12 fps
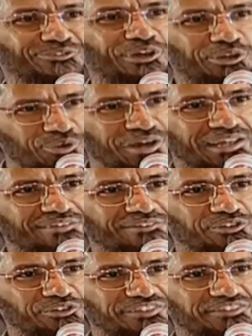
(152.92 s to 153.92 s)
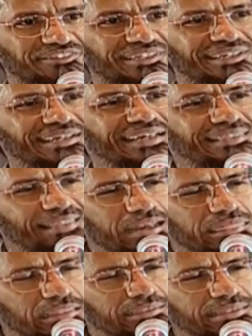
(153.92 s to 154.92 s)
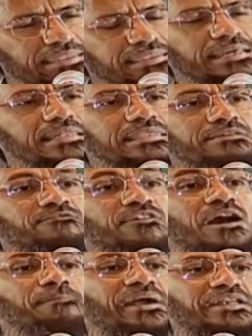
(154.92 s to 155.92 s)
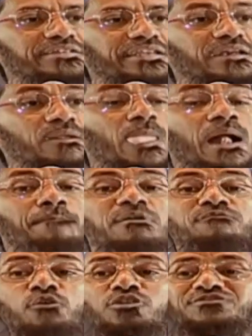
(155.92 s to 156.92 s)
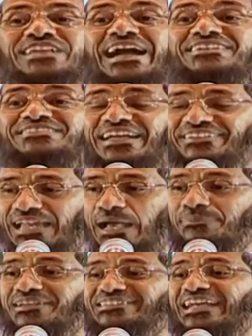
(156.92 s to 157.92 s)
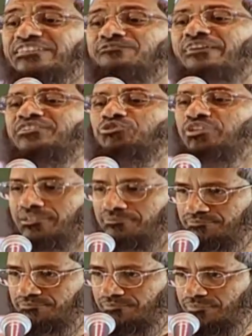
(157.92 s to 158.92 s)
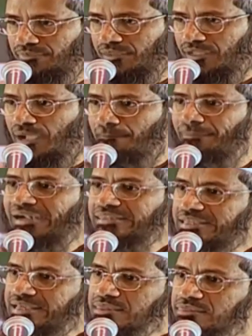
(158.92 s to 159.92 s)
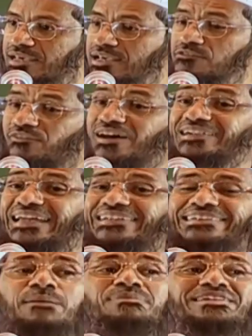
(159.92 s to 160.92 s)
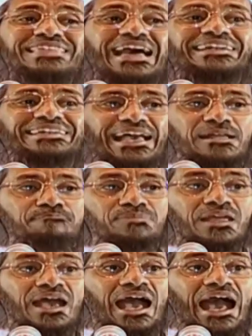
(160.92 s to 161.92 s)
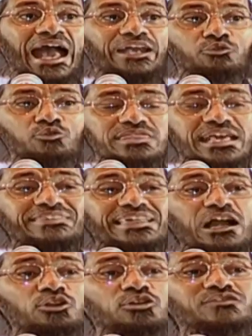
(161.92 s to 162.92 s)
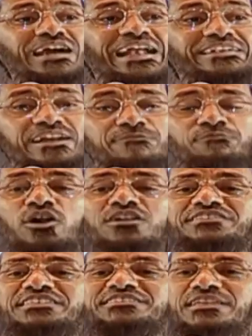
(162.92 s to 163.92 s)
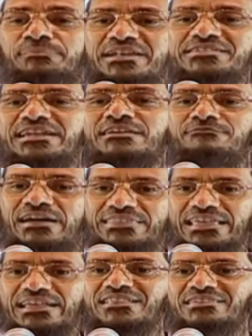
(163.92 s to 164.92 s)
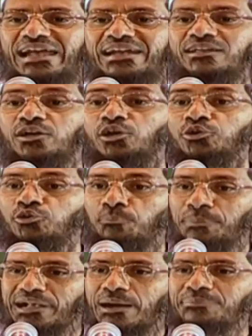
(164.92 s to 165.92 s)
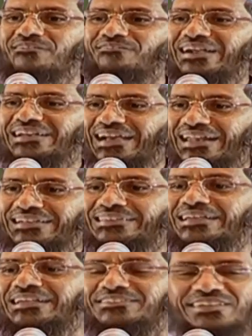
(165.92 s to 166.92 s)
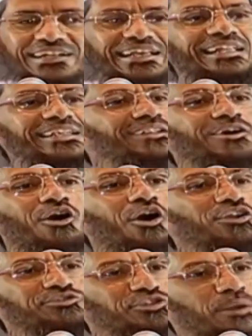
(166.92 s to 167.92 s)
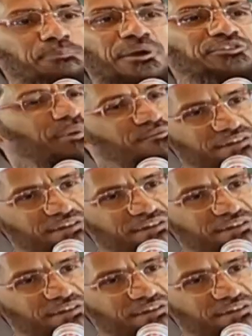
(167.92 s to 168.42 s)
So I do agree with you, sister, that certain things were mentioned before science established as a fact today. But these things weren't established that time. And to say that out of the 100 false things they mentioned, if one thing is right, to pick up the one correct thing is again also not possible.